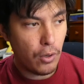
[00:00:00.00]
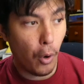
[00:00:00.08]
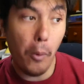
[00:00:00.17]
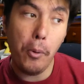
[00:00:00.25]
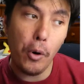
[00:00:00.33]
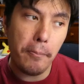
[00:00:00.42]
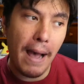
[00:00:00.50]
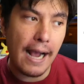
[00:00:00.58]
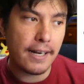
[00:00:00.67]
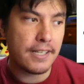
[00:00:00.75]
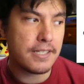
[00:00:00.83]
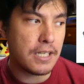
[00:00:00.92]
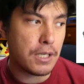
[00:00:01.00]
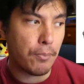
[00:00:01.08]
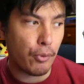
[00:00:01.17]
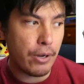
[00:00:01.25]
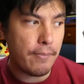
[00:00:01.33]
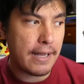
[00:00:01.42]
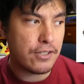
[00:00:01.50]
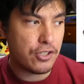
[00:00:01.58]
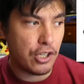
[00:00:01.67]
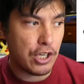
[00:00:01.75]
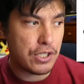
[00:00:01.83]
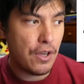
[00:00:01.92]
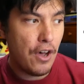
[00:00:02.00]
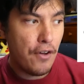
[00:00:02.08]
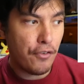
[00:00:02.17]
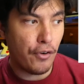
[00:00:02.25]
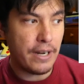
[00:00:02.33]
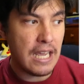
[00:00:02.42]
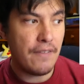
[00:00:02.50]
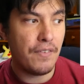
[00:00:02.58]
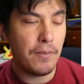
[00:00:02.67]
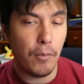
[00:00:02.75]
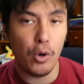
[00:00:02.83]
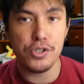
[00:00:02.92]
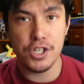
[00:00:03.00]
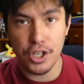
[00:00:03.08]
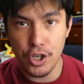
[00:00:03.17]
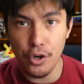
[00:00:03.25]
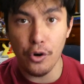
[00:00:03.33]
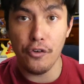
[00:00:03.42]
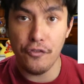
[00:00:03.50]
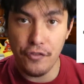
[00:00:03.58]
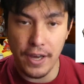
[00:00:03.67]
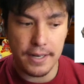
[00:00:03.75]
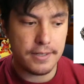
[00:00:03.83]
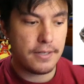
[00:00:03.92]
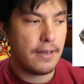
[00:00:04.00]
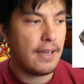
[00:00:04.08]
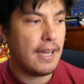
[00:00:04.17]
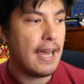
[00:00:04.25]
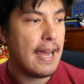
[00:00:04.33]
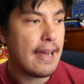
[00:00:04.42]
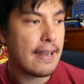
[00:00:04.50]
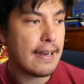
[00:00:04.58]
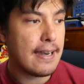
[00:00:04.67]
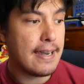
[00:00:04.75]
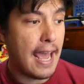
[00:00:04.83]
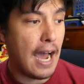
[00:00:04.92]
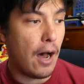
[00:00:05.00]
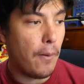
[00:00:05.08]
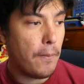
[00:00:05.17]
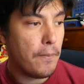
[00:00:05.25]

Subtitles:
or put magnets into pre-made slots for an even more secure fit. Now,